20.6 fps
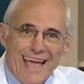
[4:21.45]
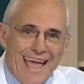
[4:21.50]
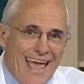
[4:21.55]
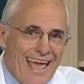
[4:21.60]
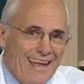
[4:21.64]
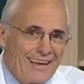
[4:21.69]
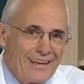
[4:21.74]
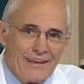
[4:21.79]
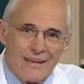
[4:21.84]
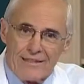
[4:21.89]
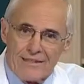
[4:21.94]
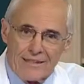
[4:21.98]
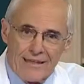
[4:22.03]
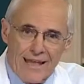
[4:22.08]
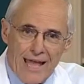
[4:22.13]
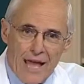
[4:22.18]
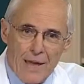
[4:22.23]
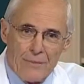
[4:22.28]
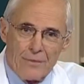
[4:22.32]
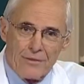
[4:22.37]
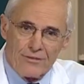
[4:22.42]
and nothing
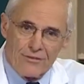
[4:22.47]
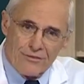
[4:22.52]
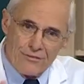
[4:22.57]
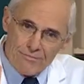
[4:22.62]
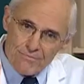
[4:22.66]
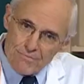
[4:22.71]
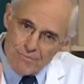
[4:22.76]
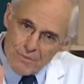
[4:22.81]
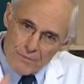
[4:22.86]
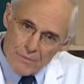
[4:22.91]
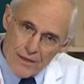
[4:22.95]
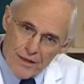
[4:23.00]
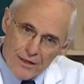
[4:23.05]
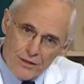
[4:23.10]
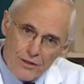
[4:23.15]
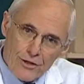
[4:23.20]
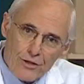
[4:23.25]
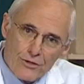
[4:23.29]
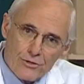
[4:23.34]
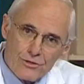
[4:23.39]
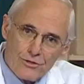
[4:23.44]
happens. The pedal
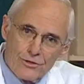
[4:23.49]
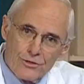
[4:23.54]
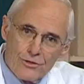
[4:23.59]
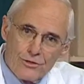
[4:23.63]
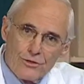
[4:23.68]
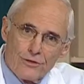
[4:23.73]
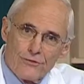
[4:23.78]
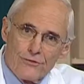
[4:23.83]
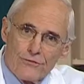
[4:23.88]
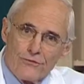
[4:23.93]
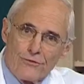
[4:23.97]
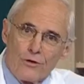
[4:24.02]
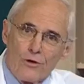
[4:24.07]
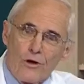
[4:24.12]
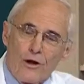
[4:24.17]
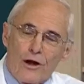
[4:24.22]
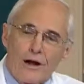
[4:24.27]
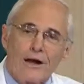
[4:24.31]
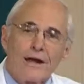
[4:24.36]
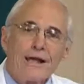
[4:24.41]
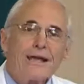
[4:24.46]
goes to the
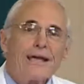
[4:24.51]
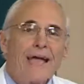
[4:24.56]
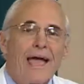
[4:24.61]
floor.